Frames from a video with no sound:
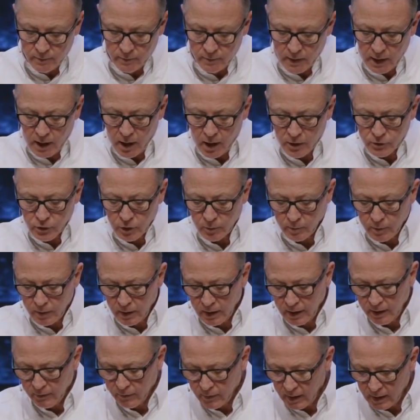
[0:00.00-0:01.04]
They also
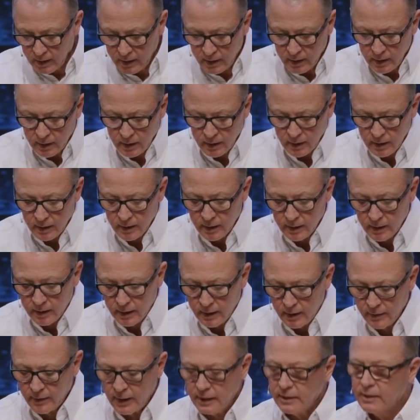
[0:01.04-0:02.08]
believe that,
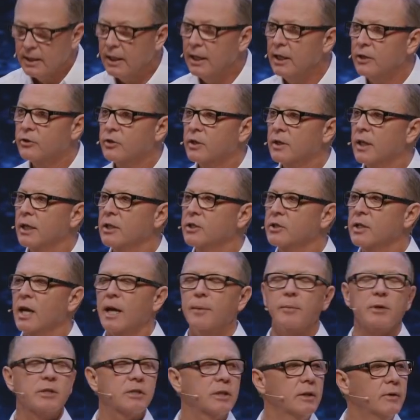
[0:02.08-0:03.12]
and they teach and they
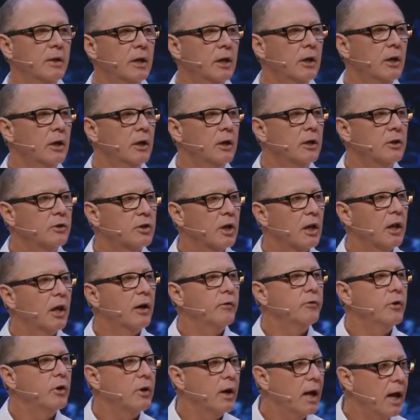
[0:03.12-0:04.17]
shame us, to
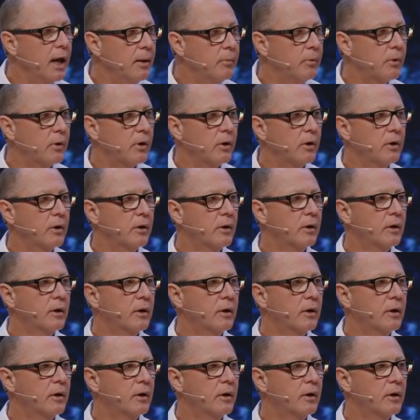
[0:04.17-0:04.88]
love your neighbor.